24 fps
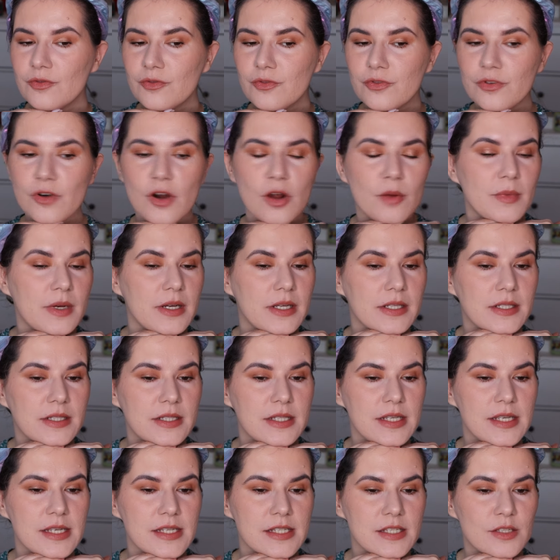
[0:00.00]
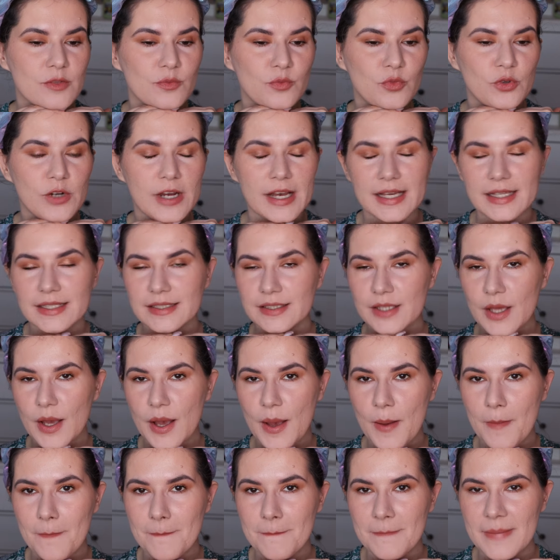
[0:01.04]
from this brand,
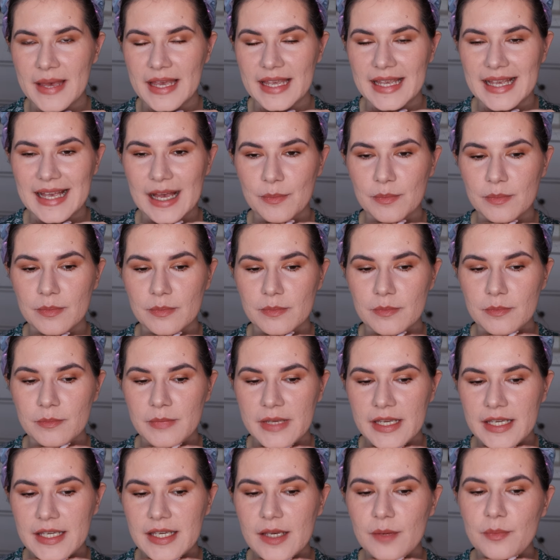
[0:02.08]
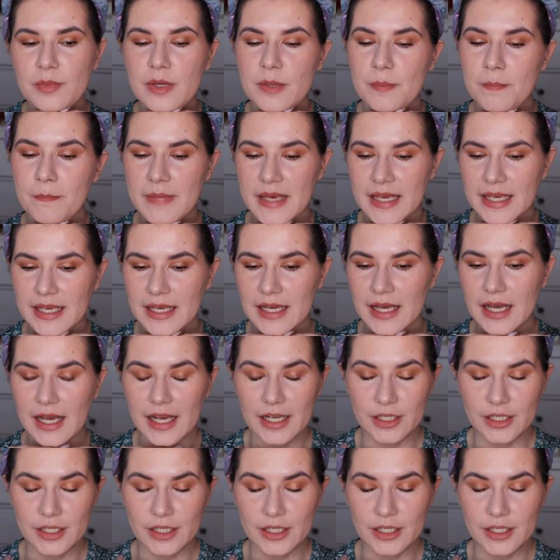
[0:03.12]
Makeup makeup Mekka.